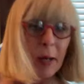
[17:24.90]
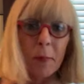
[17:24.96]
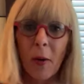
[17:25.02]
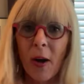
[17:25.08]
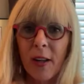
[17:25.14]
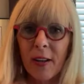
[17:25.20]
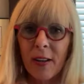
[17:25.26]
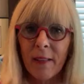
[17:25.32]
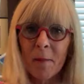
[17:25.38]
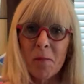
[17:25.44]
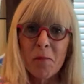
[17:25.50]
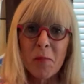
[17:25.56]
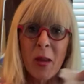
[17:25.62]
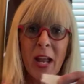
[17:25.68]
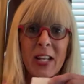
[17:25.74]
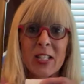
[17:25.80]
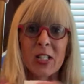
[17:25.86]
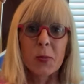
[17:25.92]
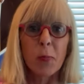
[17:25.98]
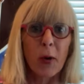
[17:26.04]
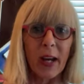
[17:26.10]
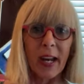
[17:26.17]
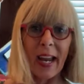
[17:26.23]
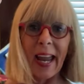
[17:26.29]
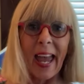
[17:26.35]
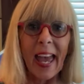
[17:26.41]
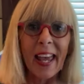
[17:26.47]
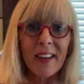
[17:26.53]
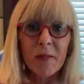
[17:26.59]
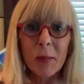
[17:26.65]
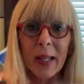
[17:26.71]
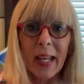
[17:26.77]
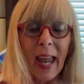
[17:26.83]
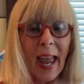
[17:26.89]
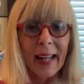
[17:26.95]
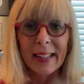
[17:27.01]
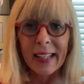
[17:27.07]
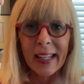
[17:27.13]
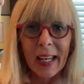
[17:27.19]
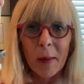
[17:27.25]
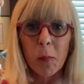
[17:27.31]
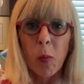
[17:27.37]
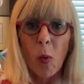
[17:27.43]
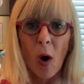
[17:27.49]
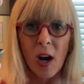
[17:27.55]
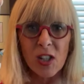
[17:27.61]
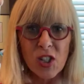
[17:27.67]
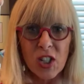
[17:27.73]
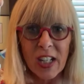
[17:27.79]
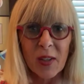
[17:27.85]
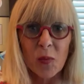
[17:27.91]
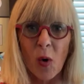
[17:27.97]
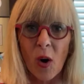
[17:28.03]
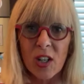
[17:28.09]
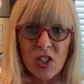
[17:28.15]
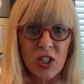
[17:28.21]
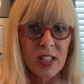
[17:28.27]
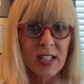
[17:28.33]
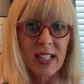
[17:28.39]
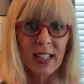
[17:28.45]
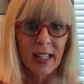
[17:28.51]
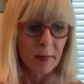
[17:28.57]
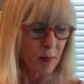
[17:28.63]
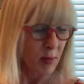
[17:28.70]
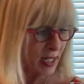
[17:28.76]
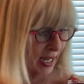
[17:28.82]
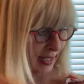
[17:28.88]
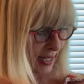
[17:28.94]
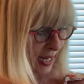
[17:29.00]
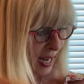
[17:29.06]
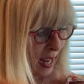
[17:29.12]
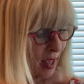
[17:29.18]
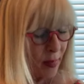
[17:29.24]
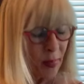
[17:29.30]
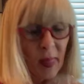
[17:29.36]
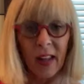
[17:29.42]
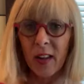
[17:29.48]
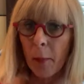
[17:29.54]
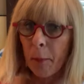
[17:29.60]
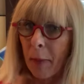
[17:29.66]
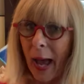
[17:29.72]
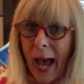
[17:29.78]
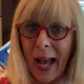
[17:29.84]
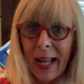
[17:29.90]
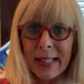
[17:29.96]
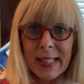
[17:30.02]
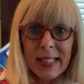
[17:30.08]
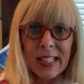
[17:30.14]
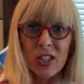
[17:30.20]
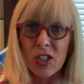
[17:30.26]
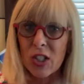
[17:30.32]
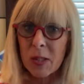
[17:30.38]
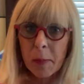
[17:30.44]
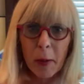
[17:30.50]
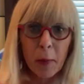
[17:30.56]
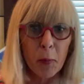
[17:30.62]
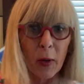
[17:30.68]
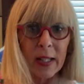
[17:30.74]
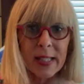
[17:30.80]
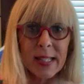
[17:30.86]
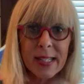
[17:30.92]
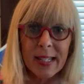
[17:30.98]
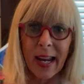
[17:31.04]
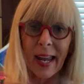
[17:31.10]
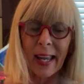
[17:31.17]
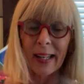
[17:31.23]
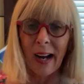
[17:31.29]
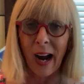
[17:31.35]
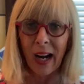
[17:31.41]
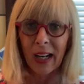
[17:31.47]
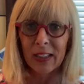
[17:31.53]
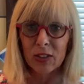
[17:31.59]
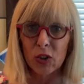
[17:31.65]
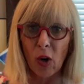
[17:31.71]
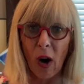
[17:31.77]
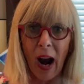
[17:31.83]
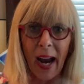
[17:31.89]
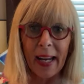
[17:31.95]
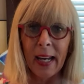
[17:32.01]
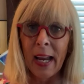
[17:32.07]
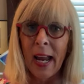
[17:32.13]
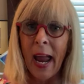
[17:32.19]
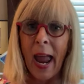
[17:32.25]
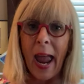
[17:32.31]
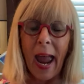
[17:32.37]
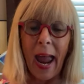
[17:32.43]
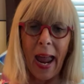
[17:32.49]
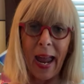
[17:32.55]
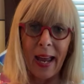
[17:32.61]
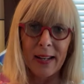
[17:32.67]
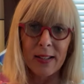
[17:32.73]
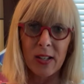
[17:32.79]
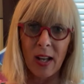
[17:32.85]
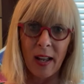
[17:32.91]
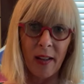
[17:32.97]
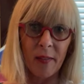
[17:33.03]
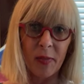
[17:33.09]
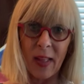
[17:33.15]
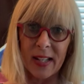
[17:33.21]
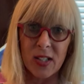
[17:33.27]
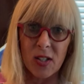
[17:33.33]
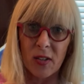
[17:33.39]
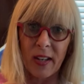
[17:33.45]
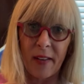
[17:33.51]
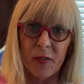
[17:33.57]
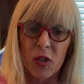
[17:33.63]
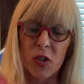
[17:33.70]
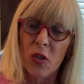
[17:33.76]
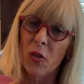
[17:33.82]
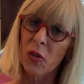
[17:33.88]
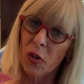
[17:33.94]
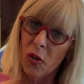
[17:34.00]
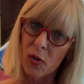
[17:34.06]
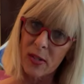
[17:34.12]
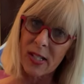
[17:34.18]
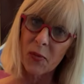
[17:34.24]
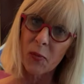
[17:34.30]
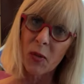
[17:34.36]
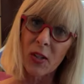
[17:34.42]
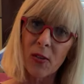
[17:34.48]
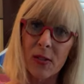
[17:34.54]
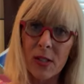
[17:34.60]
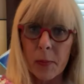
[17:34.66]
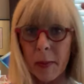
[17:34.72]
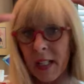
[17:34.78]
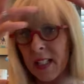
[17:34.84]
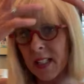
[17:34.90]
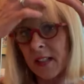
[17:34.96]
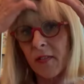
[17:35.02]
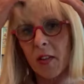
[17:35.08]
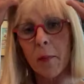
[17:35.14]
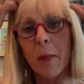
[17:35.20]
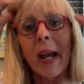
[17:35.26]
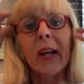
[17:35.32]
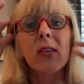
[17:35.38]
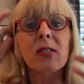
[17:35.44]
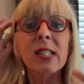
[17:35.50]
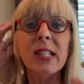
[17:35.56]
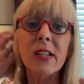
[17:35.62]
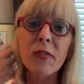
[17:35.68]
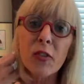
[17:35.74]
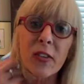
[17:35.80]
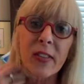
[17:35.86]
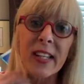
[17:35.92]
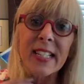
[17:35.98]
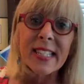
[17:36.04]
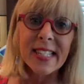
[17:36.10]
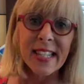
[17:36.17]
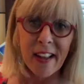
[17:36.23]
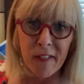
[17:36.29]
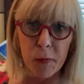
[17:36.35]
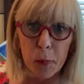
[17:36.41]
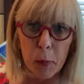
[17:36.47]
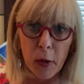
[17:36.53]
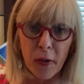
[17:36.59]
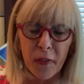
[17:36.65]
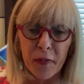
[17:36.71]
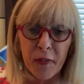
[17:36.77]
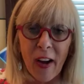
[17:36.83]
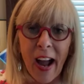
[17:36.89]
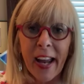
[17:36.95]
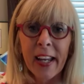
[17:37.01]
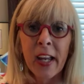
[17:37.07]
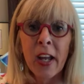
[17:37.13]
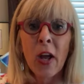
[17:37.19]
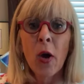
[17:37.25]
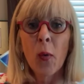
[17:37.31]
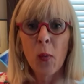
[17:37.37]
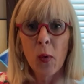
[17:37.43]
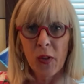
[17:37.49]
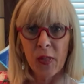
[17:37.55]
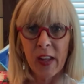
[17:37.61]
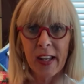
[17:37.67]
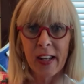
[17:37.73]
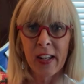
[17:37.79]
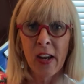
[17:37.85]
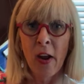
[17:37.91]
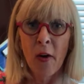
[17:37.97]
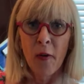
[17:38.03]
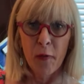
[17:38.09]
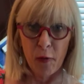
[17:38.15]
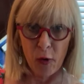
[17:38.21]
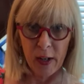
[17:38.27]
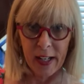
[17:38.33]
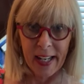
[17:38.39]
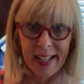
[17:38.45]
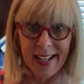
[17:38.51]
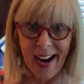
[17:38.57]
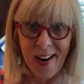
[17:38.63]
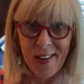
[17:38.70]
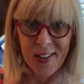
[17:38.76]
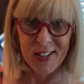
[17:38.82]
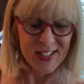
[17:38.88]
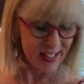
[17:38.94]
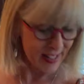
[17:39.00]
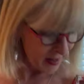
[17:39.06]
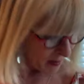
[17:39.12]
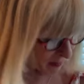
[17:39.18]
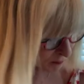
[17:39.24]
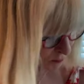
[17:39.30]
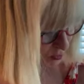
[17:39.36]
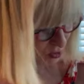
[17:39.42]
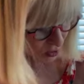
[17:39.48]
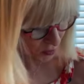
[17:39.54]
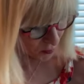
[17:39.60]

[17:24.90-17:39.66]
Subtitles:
bottle, spray ahead of me, and keep washing and washing till I'm done. Then the pads can just be rinsed and hung dry, and that's all you have to do. Use and reuse. Because of the microsilver, they self-purify within 48 hours. So the